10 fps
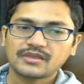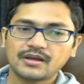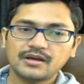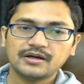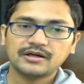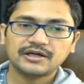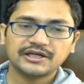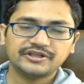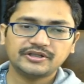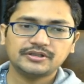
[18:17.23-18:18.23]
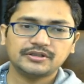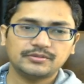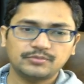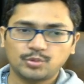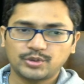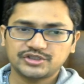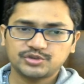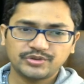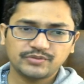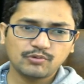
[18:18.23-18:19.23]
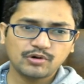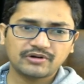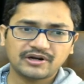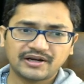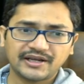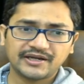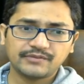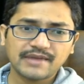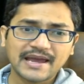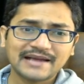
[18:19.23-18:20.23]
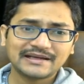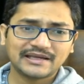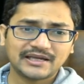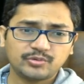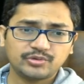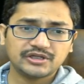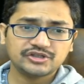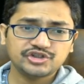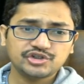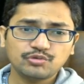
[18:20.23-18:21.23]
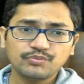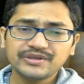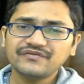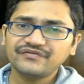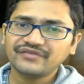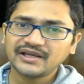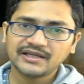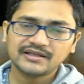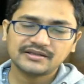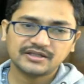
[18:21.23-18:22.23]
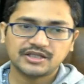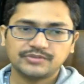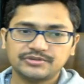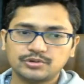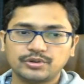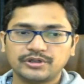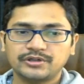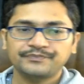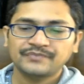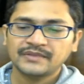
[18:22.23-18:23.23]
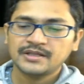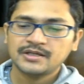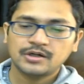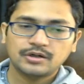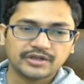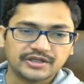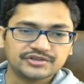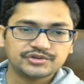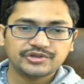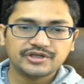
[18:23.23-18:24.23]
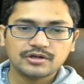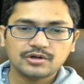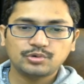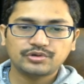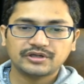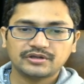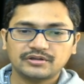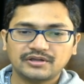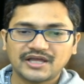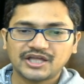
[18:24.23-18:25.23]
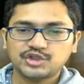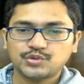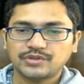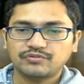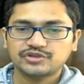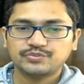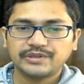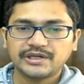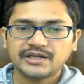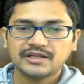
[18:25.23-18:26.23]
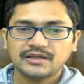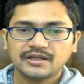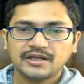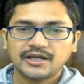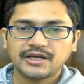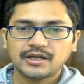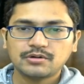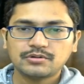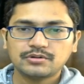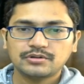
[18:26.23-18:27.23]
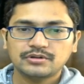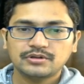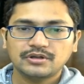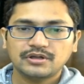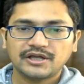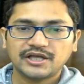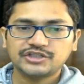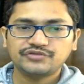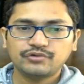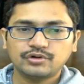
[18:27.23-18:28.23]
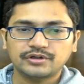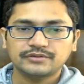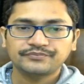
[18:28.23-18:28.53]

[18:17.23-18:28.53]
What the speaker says: I think once we move our knight back and we achieve b5, the game is over. Okay, so here rook h1 was played, and now h4.